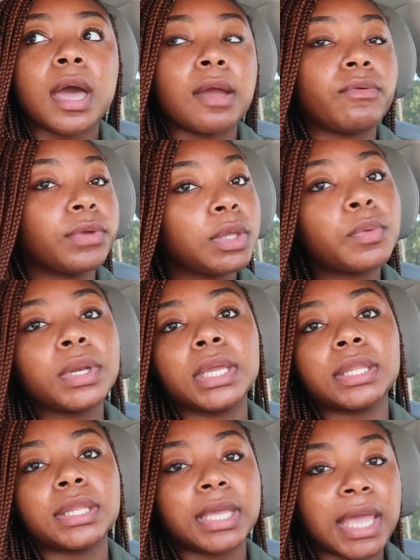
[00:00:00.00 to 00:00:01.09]
I really want to
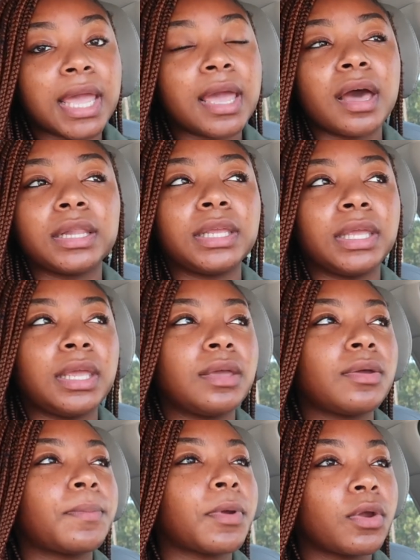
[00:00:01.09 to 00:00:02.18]
get the
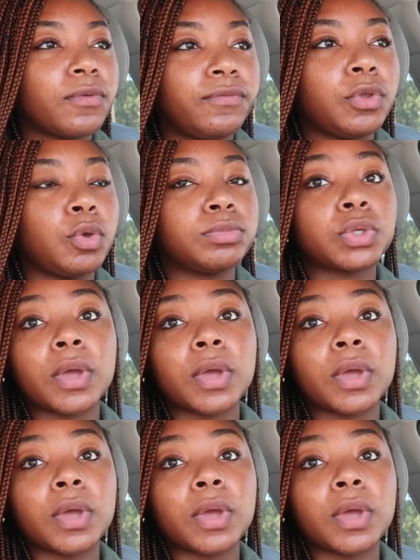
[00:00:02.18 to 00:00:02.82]
Kayali perfumes.